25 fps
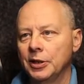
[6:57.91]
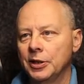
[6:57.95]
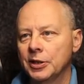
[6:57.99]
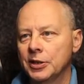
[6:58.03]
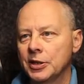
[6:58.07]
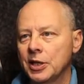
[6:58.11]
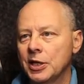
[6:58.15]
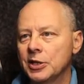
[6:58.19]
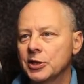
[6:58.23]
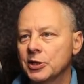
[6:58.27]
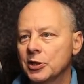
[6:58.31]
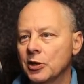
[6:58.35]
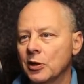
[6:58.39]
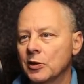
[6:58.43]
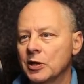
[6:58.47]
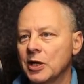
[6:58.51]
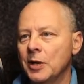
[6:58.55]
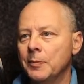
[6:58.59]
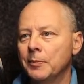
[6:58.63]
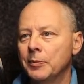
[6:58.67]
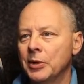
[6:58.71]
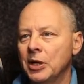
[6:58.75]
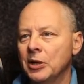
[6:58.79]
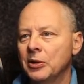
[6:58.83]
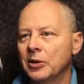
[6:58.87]

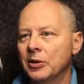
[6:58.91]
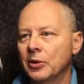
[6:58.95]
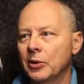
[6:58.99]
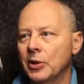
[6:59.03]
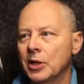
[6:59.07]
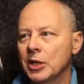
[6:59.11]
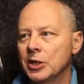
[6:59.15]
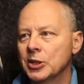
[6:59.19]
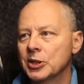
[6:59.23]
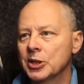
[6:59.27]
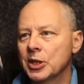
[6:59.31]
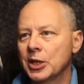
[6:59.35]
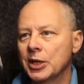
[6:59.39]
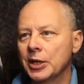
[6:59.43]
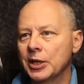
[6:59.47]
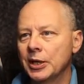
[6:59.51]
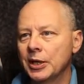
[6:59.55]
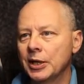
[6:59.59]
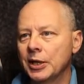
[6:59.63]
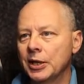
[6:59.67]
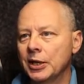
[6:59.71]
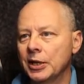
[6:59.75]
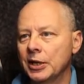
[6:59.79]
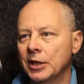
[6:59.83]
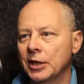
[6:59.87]
Test.mp3 is there.